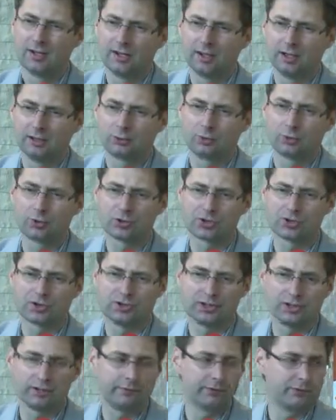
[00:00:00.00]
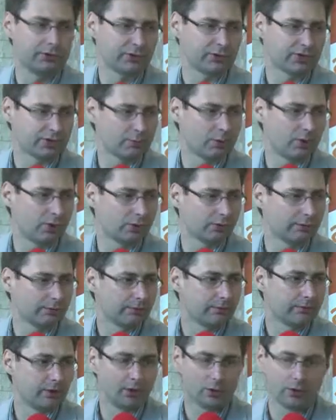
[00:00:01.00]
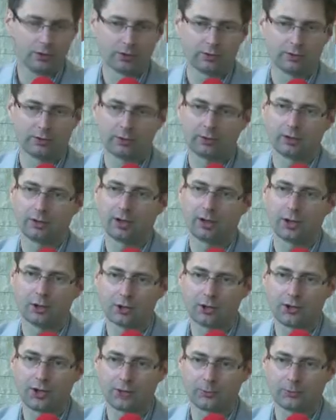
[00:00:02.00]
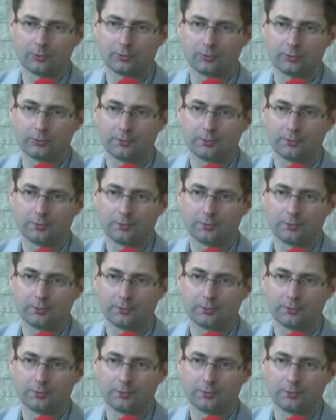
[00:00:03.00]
It was still very small. Although